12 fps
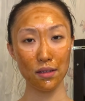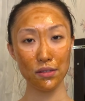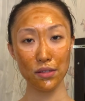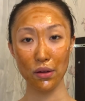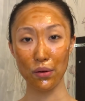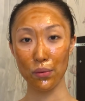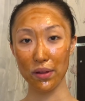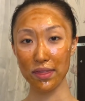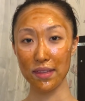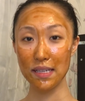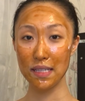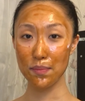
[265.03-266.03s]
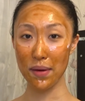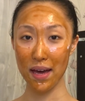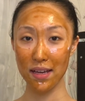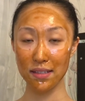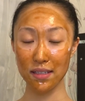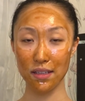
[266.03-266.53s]
So with this
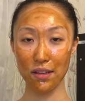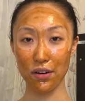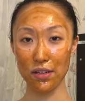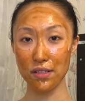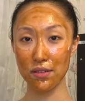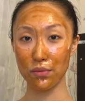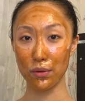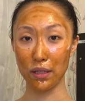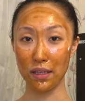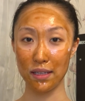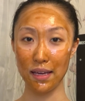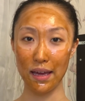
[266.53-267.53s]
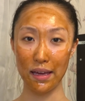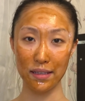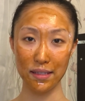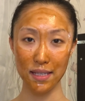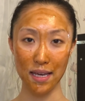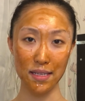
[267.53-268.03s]
mask, there isn't really a
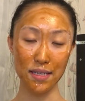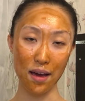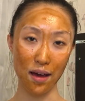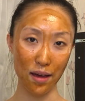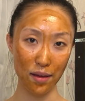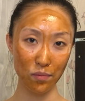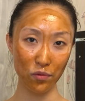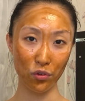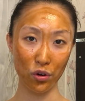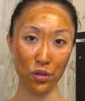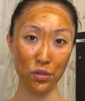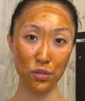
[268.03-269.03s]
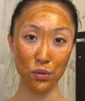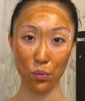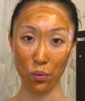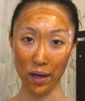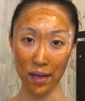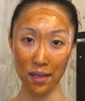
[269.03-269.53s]
set time for you to
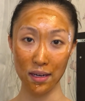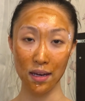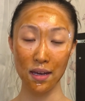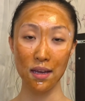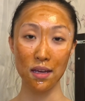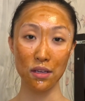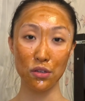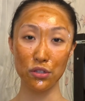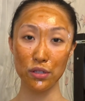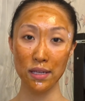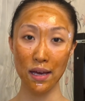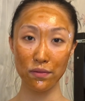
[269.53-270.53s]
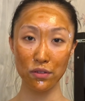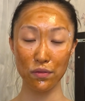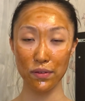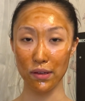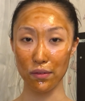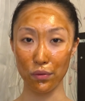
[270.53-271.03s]
wait. You just have to
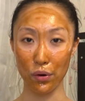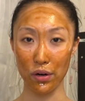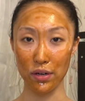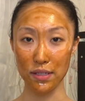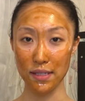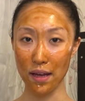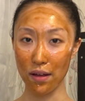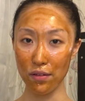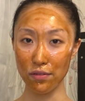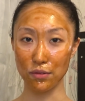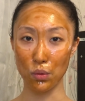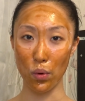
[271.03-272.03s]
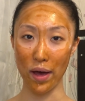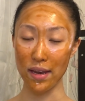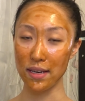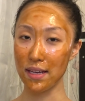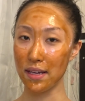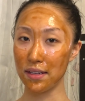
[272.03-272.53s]
feel for yourself
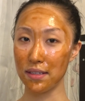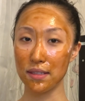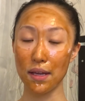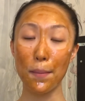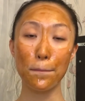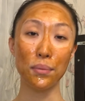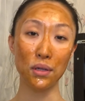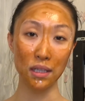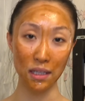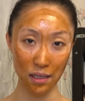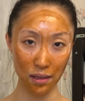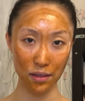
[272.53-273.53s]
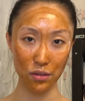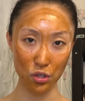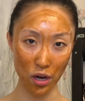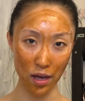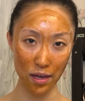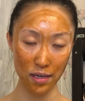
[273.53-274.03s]
when it is completely
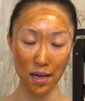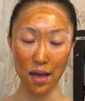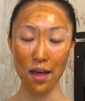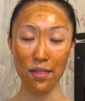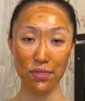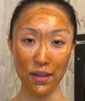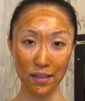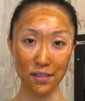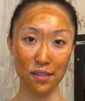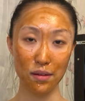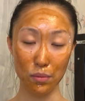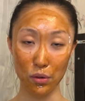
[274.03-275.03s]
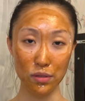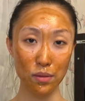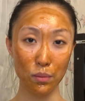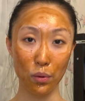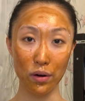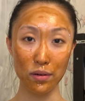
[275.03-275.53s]
dried. That's the most
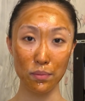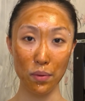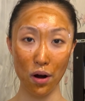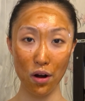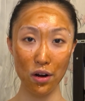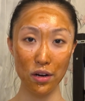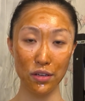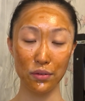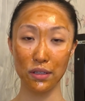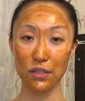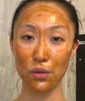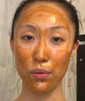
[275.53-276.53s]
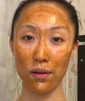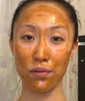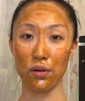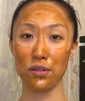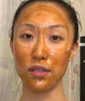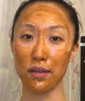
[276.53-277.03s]
important part. You need to wait
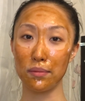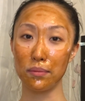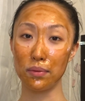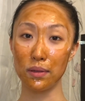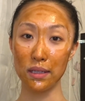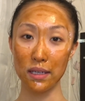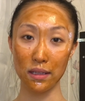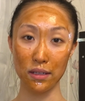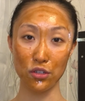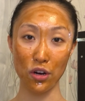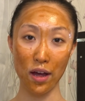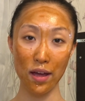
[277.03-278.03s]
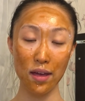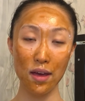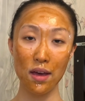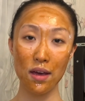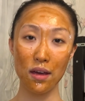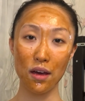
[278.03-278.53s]
for it to completely dry.
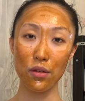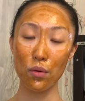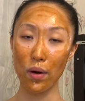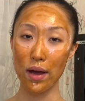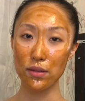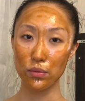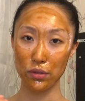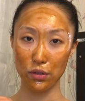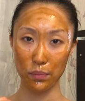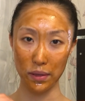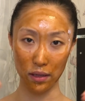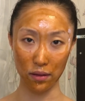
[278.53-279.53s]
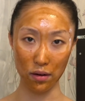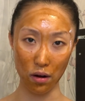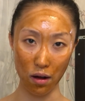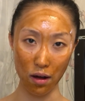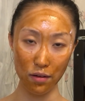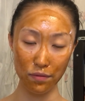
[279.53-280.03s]
Otherwise, when you peel it
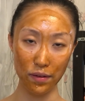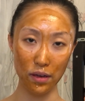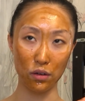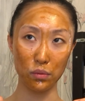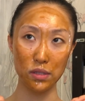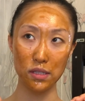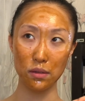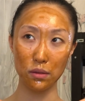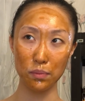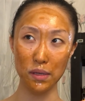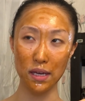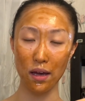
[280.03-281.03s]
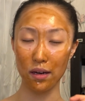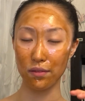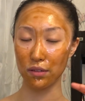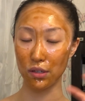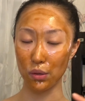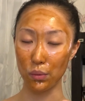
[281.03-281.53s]
off, it'll still be kind
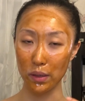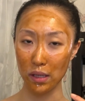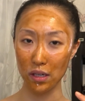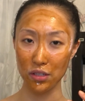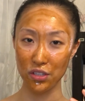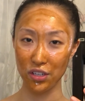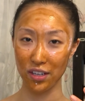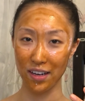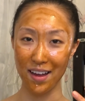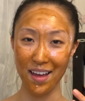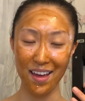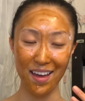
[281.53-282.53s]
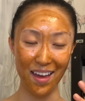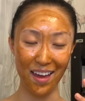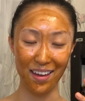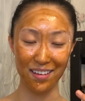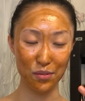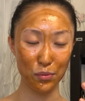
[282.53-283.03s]
of gooey under
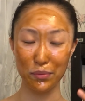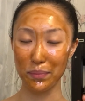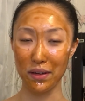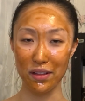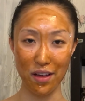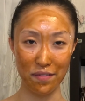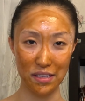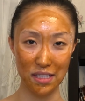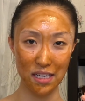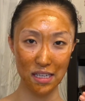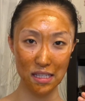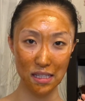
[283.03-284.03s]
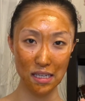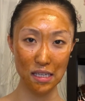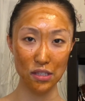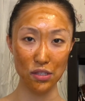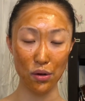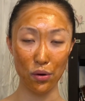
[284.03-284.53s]
and it won't peel off as nicely.
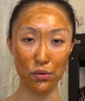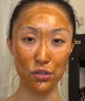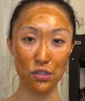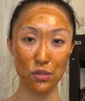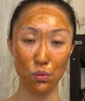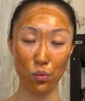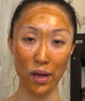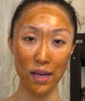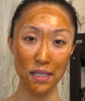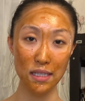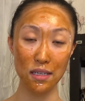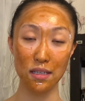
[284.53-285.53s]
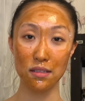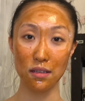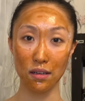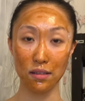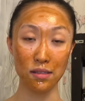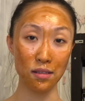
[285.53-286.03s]
So just wait
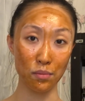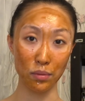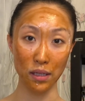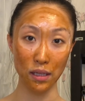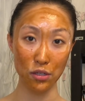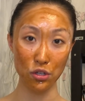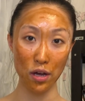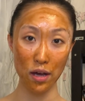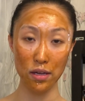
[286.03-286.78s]
until it's completely dry.